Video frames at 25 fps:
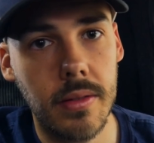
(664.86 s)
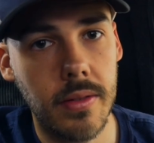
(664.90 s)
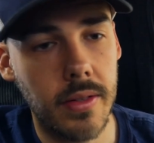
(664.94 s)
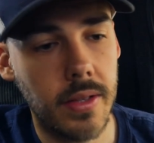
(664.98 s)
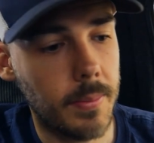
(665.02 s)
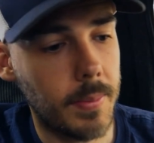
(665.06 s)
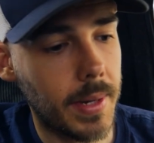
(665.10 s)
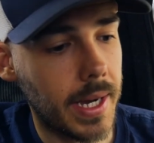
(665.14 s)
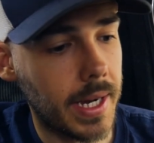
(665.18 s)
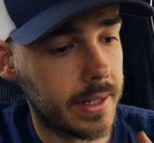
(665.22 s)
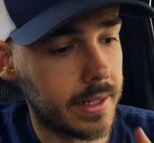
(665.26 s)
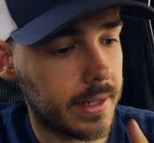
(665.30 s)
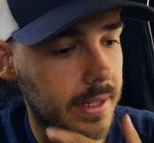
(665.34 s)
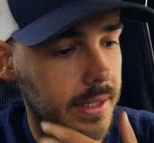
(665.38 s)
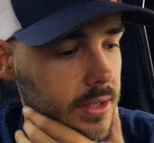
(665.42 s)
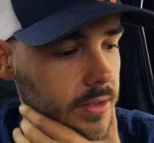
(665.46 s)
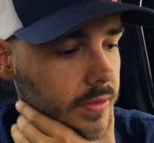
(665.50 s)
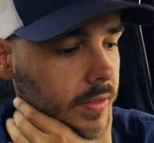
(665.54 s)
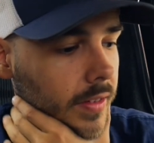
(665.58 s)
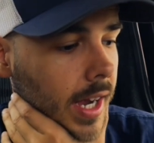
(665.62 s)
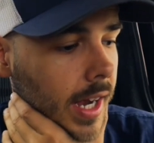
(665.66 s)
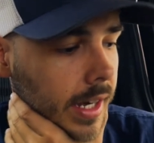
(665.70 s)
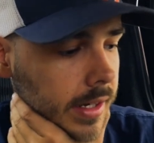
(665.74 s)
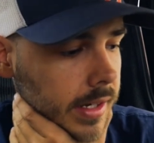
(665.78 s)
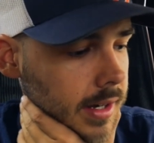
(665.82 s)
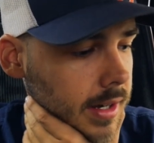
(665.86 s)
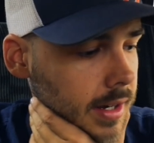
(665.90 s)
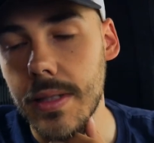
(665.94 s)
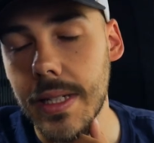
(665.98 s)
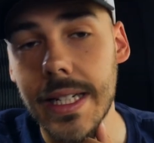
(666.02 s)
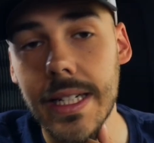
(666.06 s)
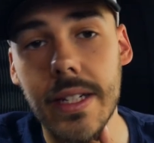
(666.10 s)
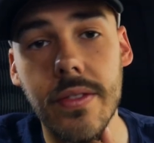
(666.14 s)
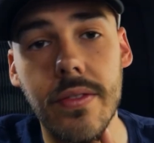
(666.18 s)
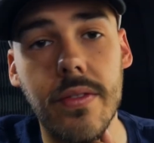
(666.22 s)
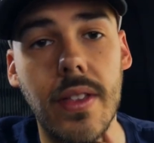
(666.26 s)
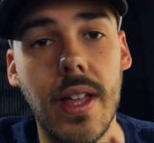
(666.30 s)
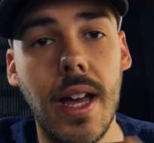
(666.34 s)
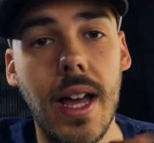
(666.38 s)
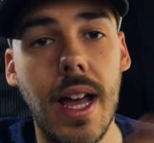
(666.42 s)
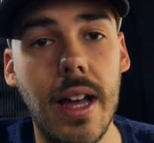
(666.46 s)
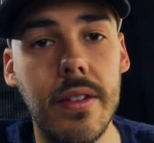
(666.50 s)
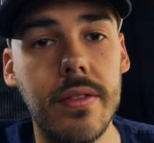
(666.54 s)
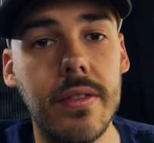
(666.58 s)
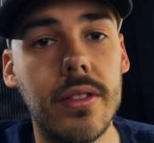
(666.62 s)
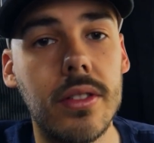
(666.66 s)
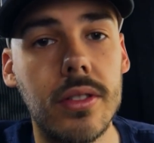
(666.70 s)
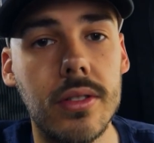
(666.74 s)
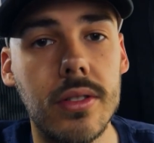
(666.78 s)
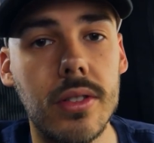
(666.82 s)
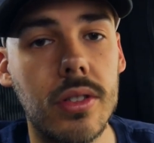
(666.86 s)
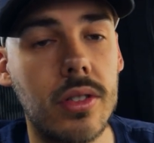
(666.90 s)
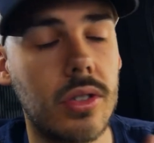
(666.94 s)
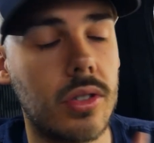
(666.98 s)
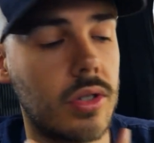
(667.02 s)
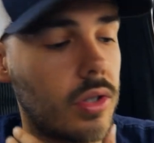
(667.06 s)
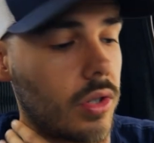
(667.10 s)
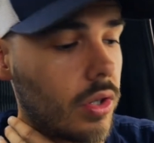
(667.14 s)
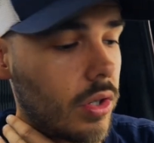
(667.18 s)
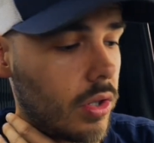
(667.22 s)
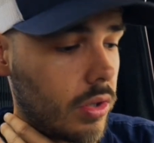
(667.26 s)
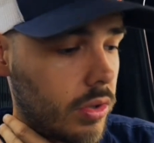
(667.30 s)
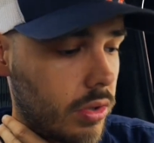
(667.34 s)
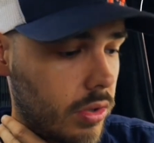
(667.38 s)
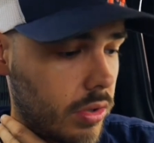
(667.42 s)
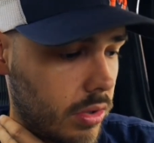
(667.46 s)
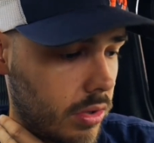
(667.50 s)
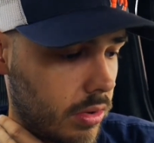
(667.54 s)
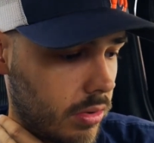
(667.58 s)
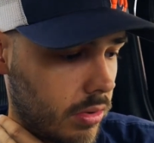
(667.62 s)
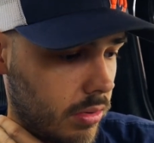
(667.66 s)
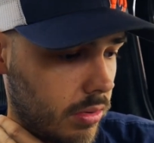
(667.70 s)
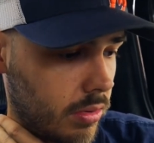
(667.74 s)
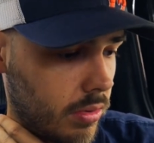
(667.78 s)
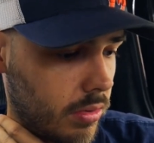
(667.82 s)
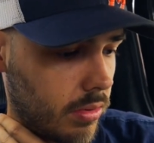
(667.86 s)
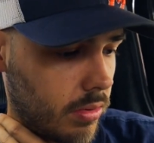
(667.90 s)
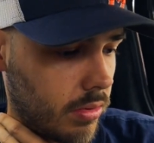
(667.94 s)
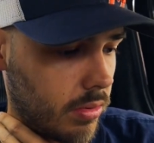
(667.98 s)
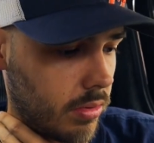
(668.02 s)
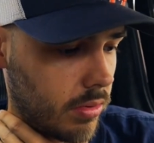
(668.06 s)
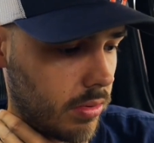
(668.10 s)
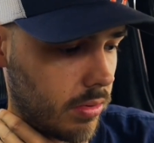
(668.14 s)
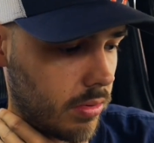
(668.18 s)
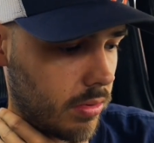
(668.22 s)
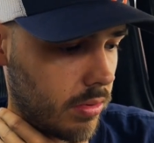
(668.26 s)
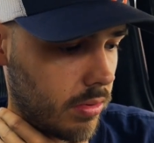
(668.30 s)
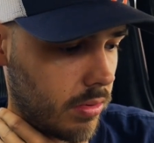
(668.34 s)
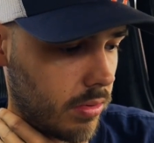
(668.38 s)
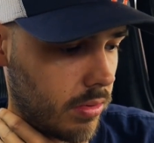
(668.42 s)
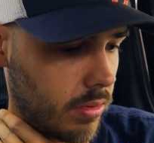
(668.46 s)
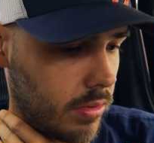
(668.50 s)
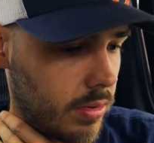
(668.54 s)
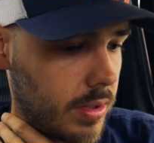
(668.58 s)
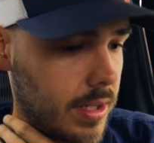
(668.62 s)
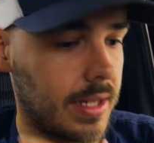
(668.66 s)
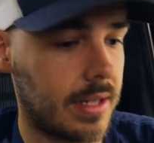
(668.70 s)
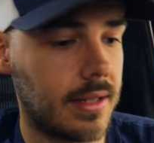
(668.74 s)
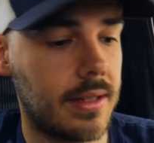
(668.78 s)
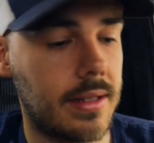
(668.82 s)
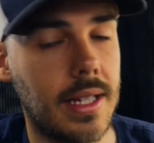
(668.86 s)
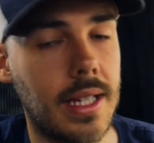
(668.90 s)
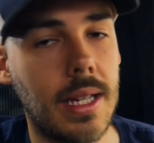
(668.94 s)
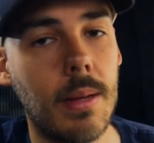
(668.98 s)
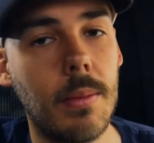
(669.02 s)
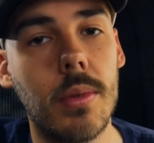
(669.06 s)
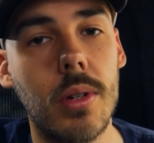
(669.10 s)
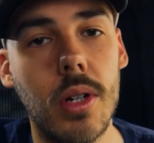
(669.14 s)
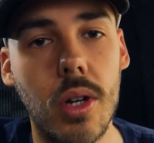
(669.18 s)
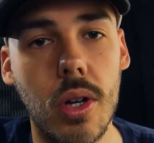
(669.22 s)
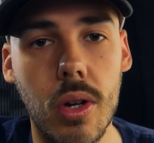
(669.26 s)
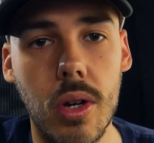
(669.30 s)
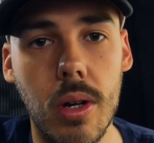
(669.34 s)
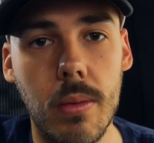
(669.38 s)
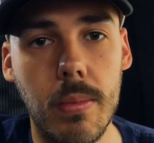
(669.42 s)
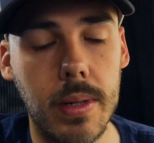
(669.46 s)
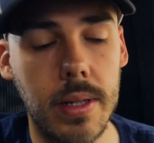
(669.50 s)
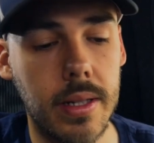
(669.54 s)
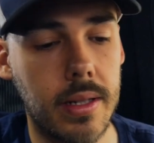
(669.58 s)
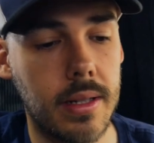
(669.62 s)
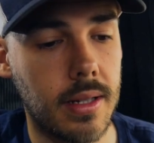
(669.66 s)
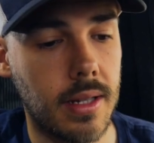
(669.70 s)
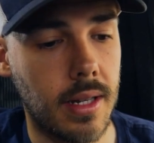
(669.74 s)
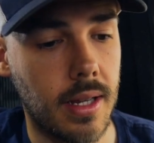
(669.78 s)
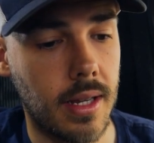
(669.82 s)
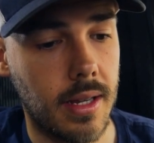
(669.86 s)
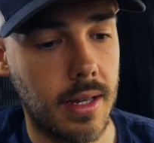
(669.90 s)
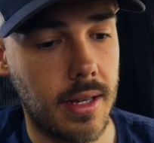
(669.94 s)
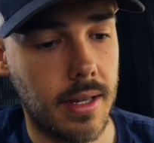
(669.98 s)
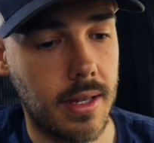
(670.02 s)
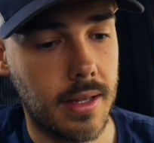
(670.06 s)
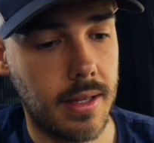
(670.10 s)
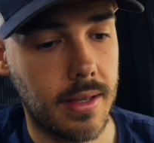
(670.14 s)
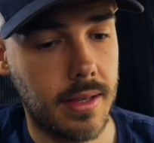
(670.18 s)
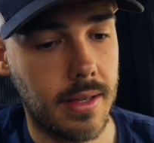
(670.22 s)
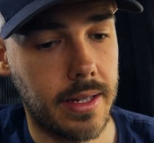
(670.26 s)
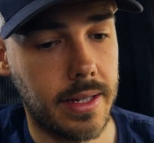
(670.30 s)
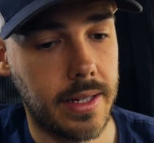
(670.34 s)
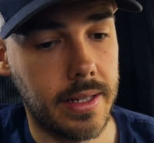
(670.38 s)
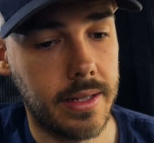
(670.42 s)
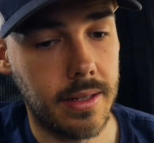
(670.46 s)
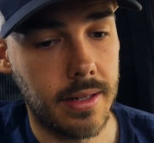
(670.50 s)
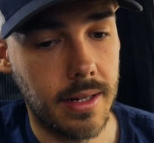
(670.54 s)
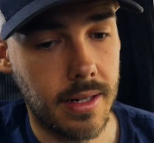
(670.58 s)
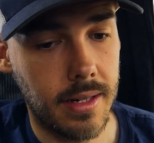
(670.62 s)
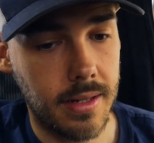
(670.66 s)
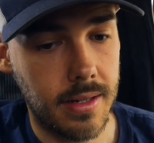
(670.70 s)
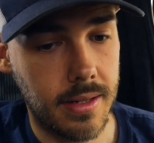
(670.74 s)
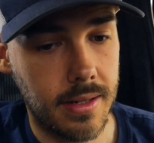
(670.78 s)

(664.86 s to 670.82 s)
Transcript: for the back of this van. And if they haven't got this same carpet, then